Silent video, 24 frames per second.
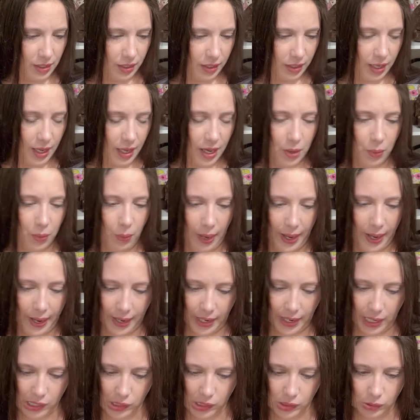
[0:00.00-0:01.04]
yeah,
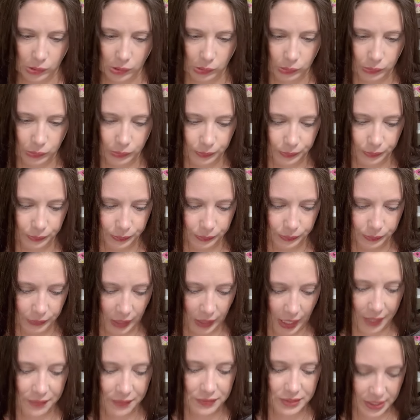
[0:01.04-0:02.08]
wow.
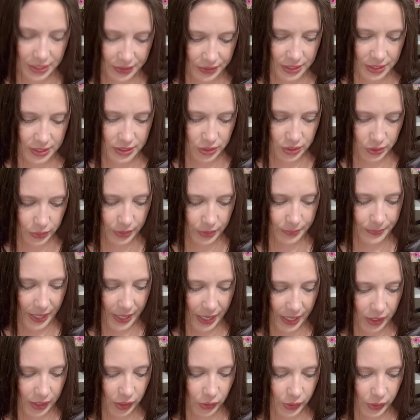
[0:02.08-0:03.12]
I've done this to the
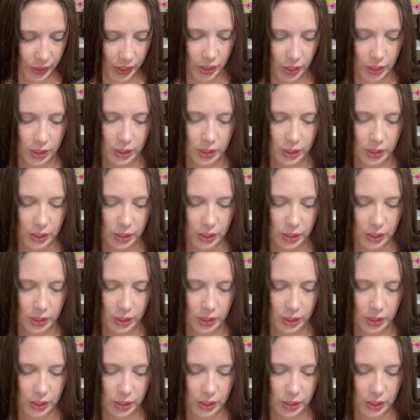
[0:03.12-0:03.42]
bag. You can